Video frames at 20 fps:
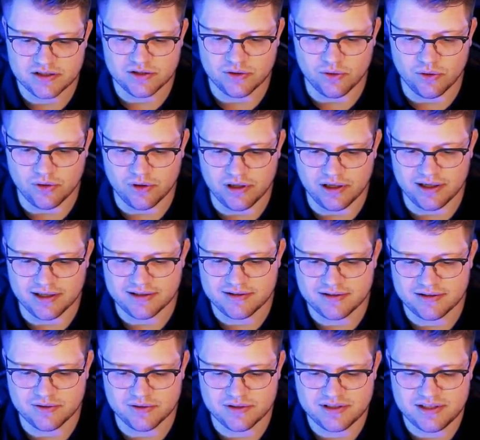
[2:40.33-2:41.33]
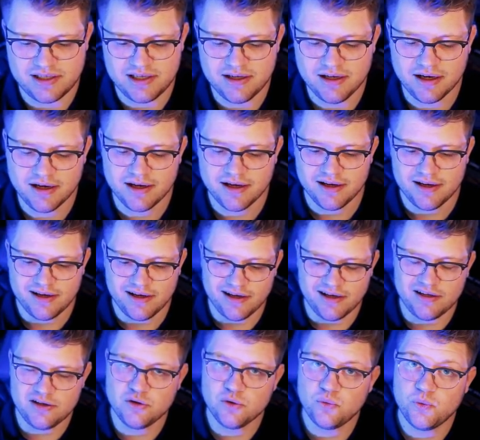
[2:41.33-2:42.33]
So as you see,
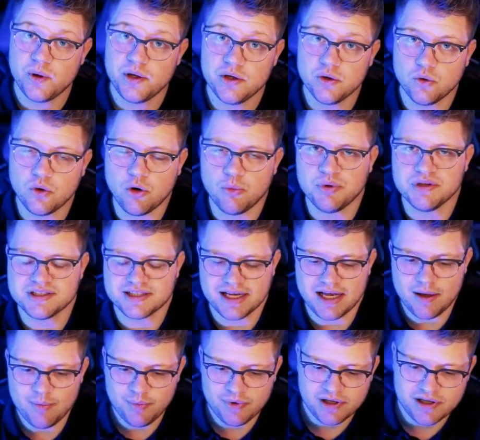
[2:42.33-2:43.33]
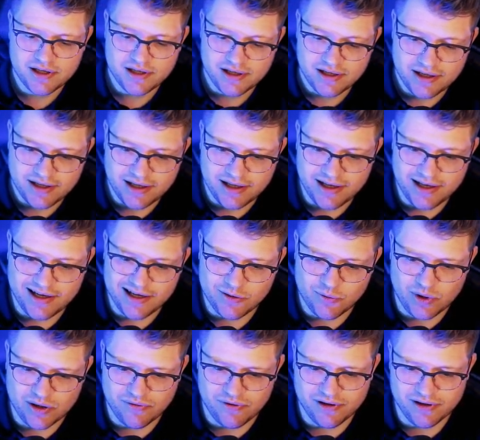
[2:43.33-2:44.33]
a new window opens up
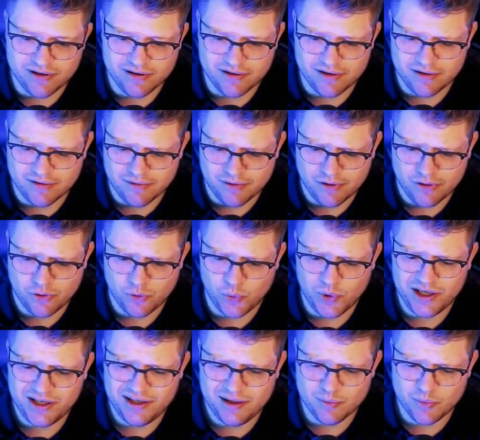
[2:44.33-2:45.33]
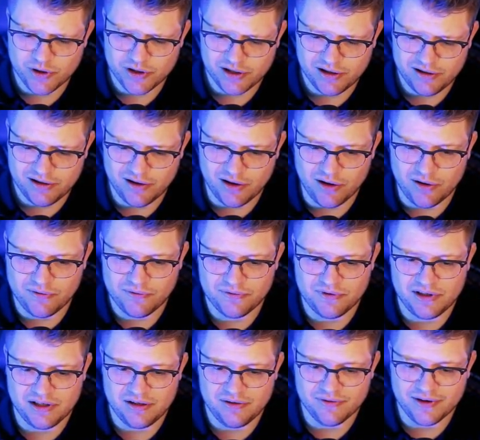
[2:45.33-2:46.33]
and we have here a 3D model
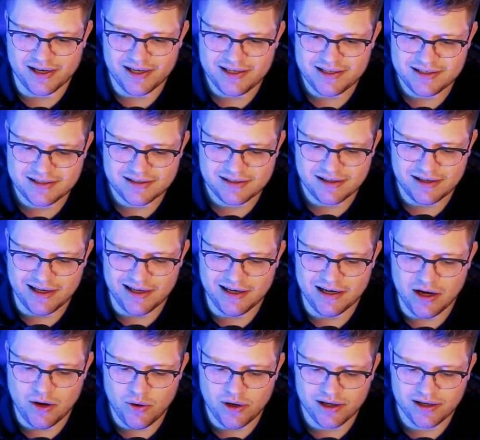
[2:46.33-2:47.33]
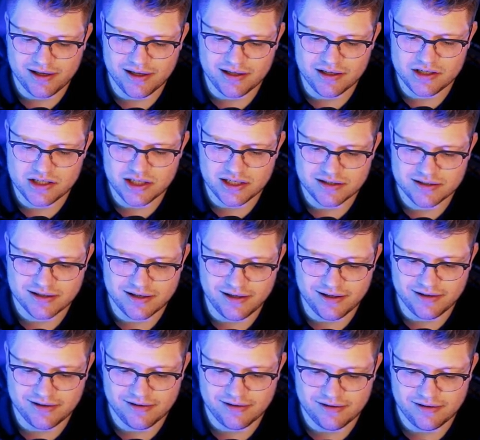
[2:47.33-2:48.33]
of the device. And now I can just
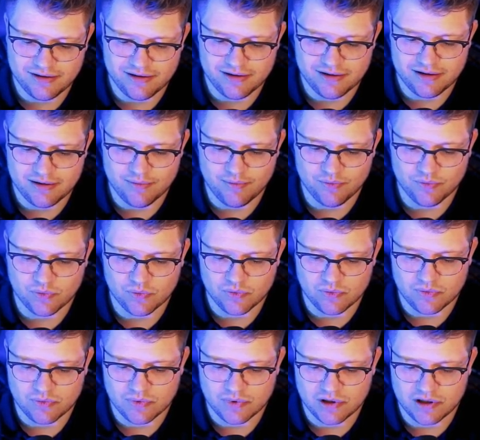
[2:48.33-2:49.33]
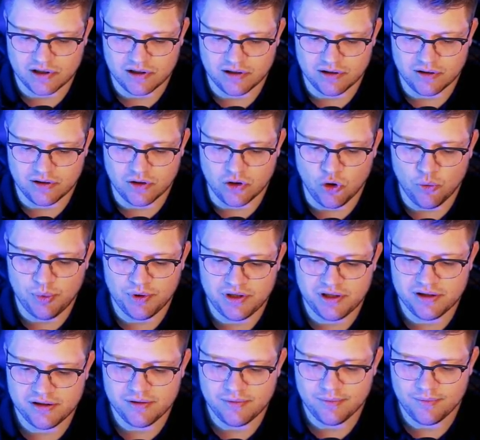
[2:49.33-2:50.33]
click open
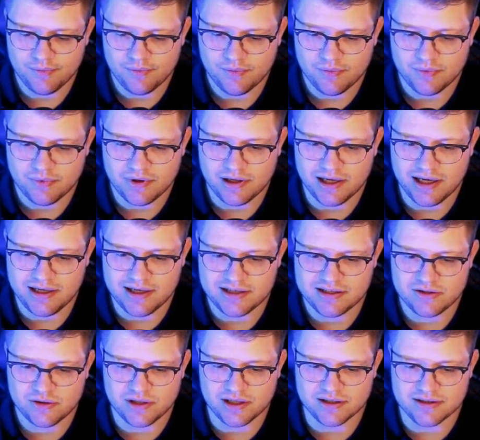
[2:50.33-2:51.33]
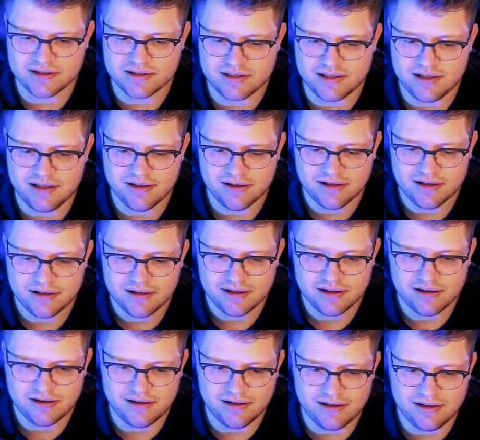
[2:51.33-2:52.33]
here. And as you can see,
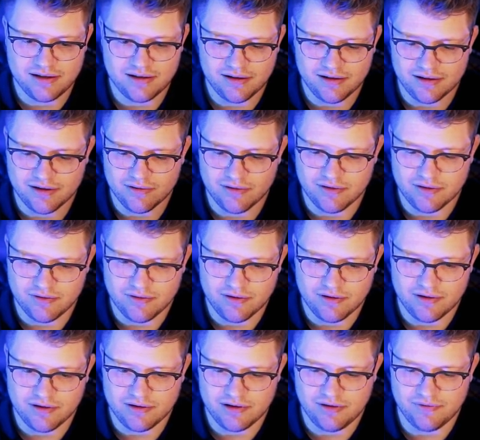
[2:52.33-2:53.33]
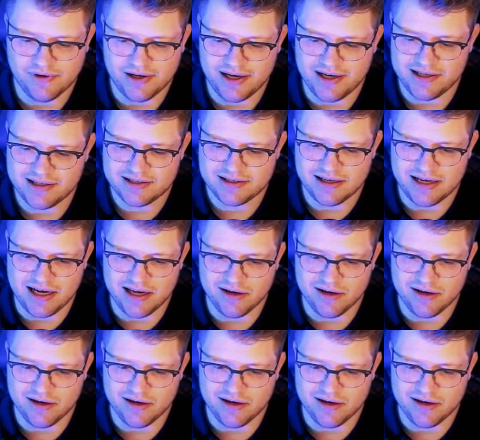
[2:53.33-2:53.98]
the device